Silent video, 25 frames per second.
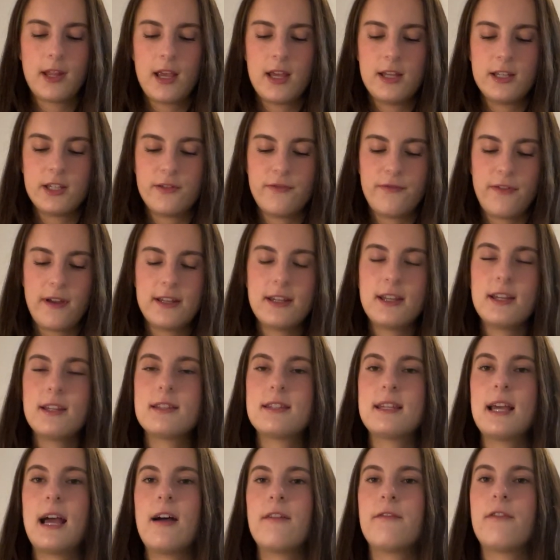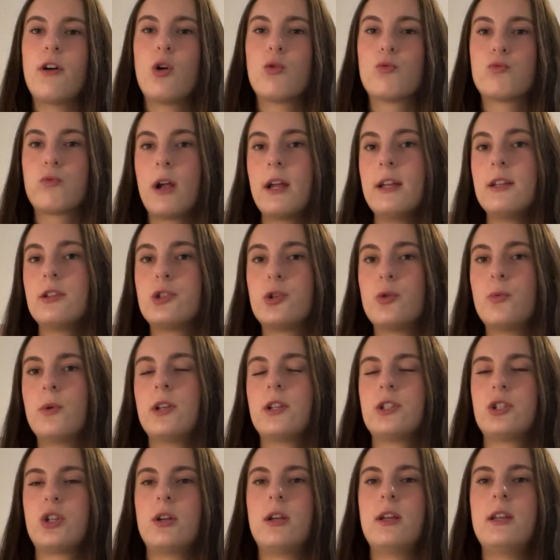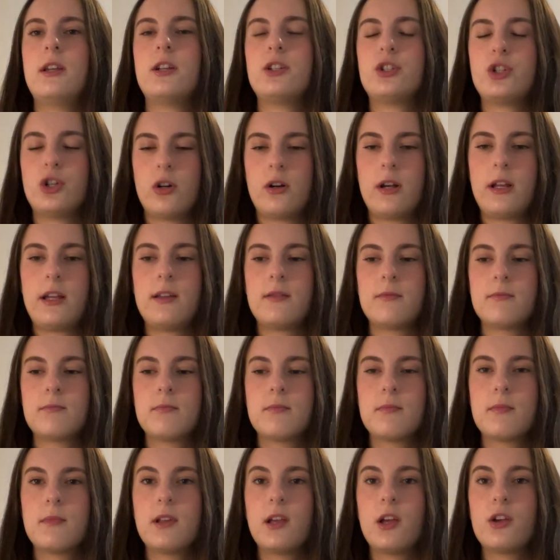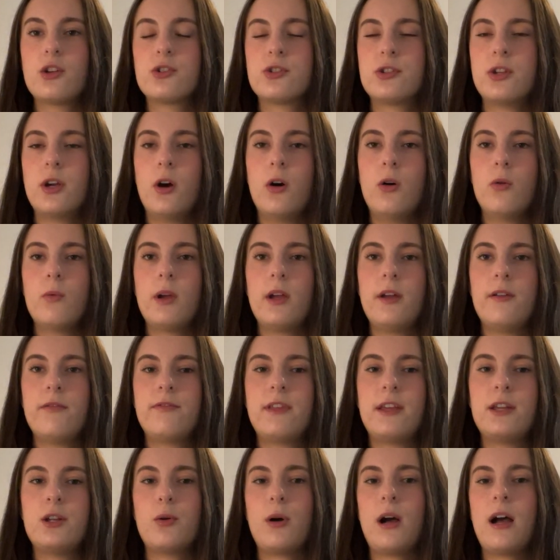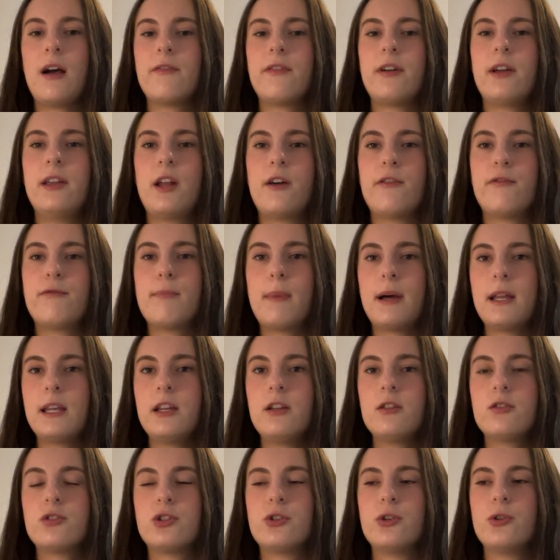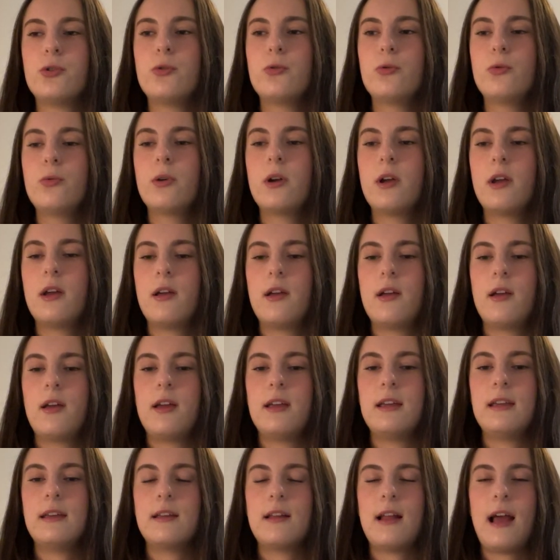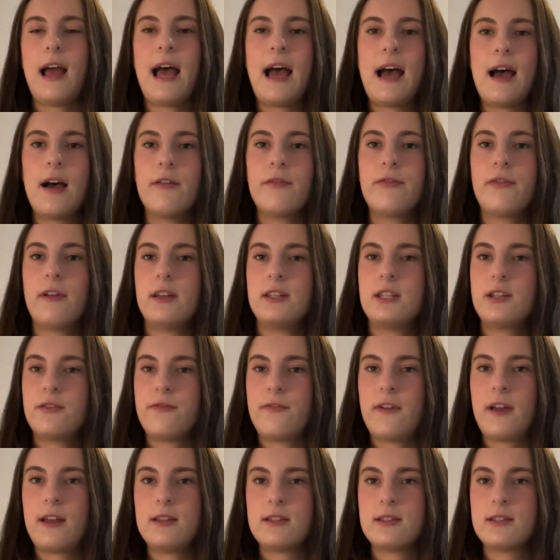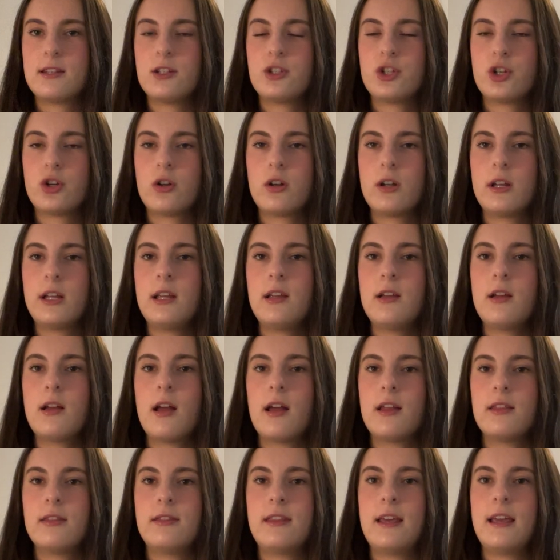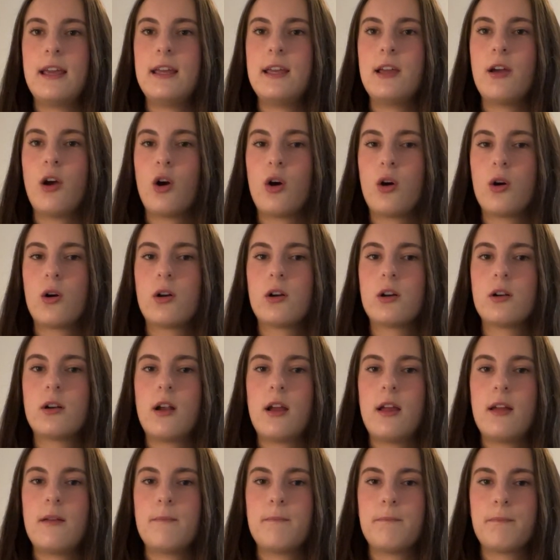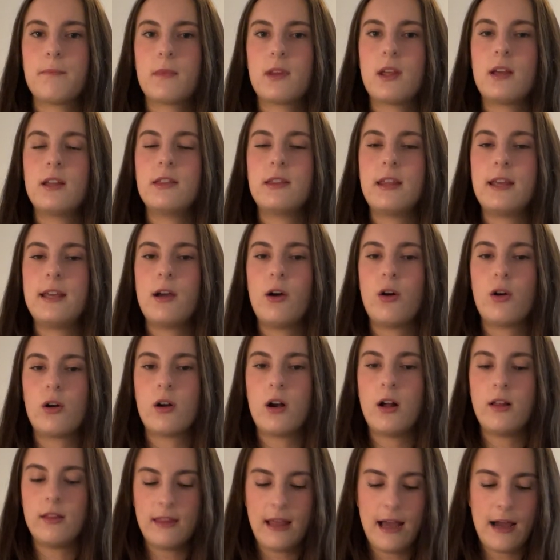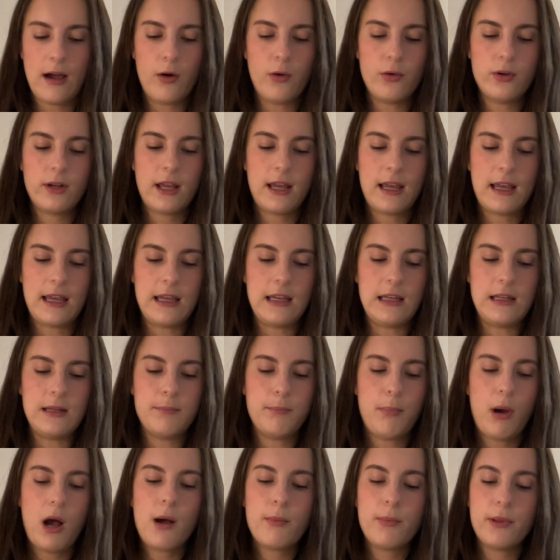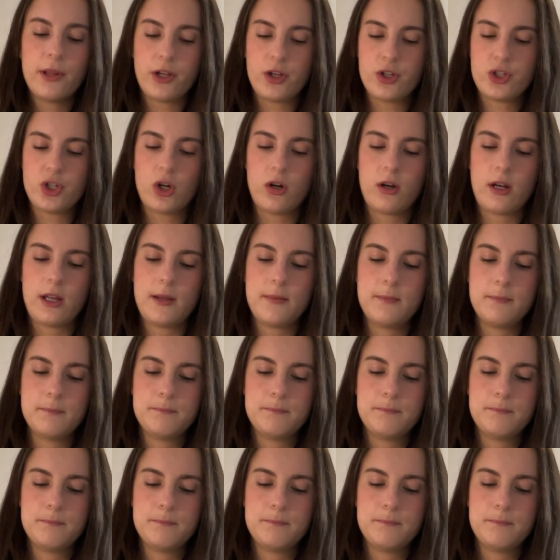Defendants have a right to an attorney. So if they don't have enough money to have a defense attorney, they are allowed a public attorney.